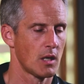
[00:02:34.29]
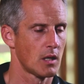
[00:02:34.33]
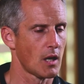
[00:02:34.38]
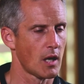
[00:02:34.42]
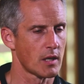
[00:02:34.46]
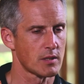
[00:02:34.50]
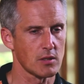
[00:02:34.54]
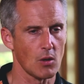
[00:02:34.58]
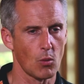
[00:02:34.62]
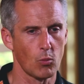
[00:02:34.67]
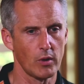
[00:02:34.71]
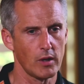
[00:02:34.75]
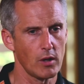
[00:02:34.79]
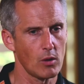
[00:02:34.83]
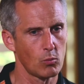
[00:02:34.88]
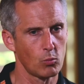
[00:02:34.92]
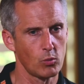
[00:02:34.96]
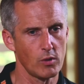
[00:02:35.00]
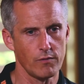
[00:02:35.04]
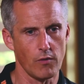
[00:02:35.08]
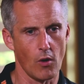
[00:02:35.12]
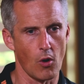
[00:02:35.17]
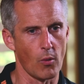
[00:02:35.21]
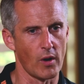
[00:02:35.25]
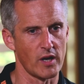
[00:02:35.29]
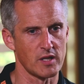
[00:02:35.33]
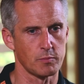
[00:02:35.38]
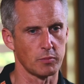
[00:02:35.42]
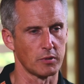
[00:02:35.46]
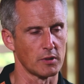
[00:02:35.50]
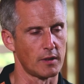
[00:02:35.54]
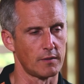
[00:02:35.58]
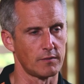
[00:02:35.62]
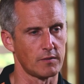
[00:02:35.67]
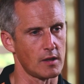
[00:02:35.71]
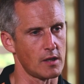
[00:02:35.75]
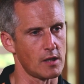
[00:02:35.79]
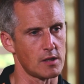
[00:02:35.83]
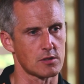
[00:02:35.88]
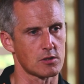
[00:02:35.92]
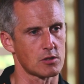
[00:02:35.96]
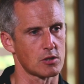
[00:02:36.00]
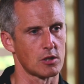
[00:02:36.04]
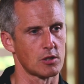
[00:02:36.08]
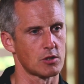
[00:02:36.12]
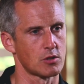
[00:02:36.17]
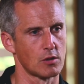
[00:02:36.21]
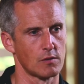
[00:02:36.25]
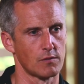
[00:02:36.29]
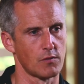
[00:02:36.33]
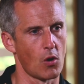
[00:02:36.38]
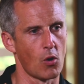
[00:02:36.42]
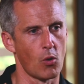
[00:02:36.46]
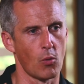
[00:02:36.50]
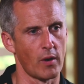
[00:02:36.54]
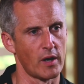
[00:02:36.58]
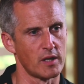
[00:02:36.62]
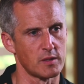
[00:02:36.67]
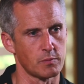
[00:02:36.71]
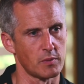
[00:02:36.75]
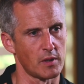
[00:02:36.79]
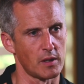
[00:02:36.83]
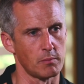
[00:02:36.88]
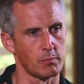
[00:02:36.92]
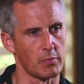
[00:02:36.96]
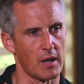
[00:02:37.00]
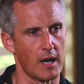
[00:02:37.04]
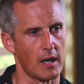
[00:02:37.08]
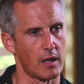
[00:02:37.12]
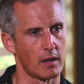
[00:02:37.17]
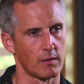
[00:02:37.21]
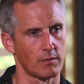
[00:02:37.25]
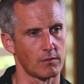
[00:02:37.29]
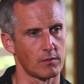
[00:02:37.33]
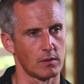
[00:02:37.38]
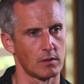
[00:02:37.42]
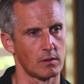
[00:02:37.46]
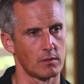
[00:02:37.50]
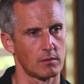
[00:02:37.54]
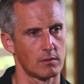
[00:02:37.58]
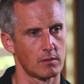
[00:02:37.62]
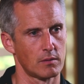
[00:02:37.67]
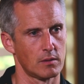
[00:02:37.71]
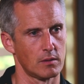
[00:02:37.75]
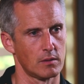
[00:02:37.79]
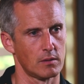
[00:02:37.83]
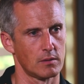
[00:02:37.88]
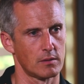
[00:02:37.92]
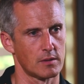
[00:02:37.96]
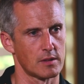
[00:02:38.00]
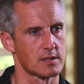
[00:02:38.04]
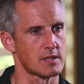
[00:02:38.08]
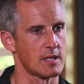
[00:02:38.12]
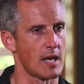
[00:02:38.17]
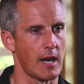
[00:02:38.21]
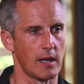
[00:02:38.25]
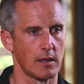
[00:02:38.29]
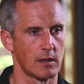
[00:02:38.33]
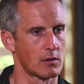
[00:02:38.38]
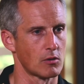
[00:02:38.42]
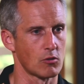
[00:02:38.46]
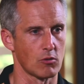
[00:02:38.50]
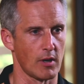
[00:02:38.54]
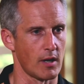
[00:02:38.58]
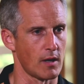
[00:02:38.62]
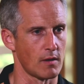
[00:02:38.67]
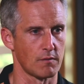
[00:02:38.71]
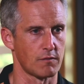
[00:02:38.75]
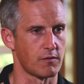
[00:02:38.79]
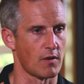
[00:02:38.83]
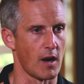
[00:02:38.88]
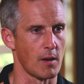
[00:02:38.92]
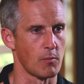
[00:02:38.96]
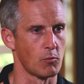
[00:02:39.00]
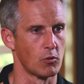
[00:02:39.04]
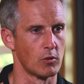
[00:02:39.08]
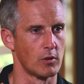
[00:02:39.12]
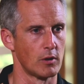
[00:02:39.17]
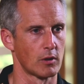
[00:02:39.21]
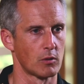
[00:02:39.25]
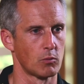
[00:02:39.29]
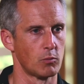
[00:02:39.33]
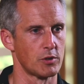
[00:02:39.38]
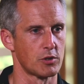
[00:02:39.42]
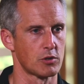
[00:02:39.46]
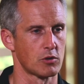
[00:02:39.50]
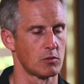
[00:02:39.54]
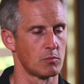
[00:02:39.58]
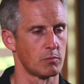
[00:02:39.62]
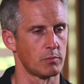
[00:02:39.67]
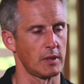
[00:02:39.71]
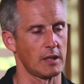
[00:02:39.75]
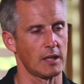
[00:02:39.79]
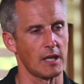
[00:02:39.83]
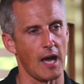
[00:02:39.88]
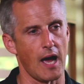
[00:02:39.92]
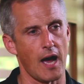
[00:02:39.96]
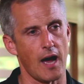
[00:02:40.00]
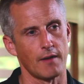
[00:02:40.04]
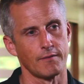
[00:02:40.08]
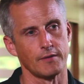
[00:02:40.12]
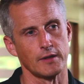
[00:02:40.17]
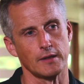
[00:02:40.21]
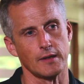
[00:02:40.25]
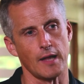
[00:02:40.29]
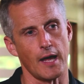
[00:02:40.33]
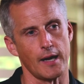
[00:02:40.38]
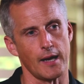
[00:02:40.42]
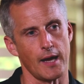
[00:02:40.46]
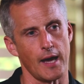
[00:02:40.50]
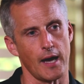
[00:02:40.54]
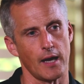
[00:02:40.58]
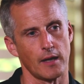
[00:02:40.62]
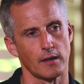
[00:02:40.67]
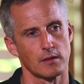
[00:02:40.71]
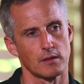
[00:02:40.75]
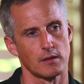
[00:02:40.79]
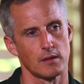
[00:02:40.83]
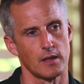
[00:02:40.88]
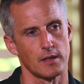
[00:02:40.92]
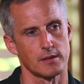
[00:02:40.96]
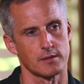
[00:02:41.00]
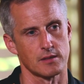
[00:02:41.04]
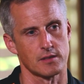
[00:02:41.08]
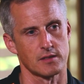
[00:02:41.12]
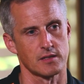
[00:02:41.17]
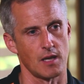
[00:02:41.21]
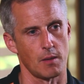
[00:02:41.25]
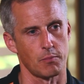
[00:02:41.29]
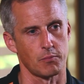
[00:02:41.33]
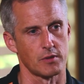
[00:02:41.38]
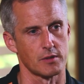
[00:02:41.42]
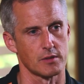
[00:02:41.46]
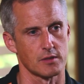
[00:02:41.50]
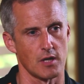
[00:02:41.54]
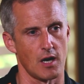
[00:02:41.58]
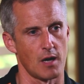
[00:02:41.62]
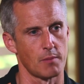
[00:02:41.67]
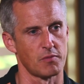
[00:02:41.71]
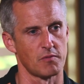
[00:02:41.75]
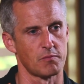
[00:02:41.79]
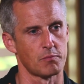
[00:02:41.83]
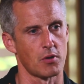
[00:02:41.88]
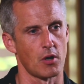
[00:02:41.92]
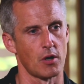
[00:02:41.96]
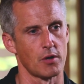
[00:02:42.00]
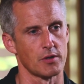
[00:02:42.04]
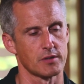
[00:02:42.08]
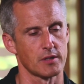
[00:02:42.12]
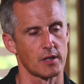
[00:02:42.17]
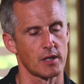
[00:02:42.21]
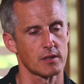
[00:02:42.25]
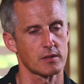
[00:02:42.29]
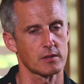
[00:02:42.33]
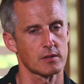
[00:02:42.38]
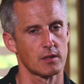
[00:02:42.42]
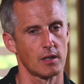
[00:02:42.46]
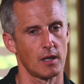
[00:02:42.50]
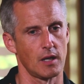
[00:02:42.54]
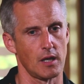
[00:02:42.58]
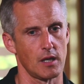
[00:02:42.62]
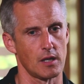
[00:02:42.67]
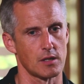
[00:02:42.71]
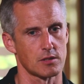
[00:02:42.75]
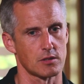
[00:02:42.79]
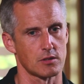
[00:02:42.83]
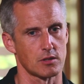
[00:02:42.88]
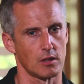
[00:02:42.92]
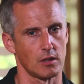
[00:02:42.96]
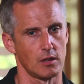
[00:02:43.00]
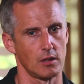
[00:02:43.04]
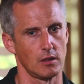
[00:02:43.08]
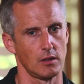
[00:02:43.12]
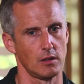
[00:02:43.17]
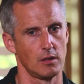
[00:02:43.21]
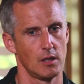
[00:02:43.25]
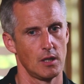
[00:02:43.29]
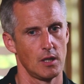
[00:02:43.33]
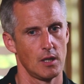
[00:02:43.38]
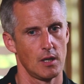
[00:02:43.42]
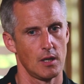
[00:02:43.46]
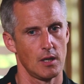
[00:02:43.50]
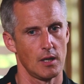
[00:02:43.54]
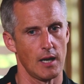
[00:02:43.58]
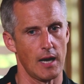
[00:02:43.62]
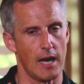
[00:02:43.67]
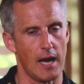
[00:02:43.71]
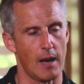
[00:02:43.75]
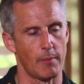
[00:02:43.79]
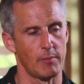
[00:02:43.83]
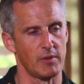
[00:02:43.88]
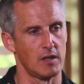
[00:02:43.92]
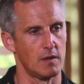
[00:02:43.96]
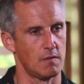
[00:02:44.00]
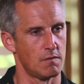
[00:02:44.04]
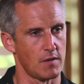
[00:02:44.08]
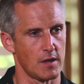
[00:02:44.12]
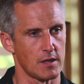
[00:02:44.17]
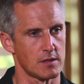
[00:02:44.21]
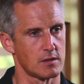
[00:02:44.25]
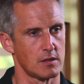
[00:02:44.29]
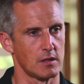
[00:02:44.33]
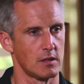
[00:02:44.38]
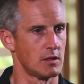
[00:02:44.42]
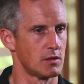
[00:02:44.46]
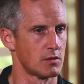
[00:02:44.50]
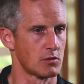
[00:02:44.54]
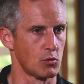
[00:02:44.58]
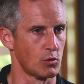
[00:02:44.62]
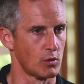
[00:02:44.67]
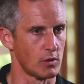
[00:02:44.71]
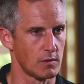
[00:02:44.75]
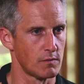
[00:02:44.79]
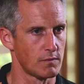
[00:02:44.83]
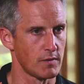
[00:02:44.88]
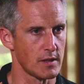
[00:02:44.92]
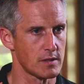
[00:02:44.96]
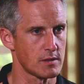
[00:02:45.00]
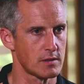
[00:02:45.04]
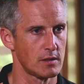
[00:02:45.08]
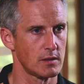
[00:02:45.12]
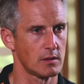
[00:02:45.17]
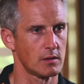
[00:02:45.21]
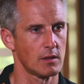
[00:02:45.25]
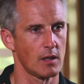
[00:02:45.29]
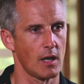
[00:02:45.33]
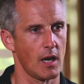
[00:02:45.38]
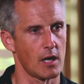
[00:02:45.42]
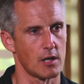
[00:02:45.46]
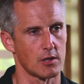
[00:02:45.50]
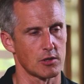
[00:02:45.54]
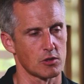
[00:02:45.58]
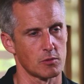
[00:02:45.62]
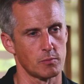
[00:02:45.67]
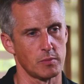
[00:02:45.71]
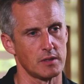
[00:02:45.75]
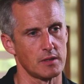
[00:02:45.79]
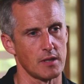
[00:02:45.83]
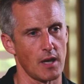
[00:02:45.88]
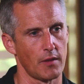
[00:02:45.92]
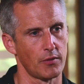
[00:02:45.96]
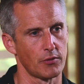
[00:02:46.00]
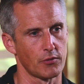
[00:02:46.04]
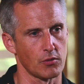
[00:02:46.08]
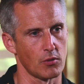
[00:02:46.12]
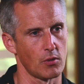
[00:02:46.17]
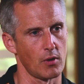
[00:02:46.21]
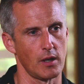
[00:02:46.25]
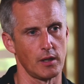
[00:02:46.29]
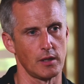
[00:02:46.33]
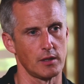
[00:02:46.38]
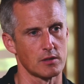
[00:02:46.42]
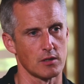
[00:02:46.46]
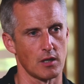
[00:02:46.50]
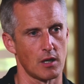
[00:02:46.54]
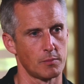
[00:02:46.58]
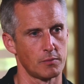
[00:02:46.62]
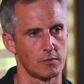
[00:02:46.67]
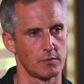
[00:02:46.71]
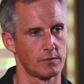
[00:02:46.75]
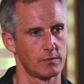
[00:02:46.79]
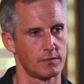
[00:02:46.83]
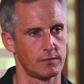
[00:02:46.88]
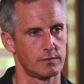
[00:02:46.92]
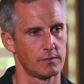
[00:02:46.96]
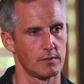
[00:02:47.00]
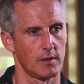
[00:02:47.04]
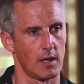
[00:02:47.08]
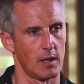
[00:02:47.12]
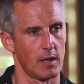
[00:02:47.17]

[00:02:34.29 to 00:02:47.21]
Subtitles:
Yeah, so we've always believed ESG should have always been part of the standard credit framework. We shouldn't be carving that out as a separate type of process. ESG investing is good investing, and it should be done through any type of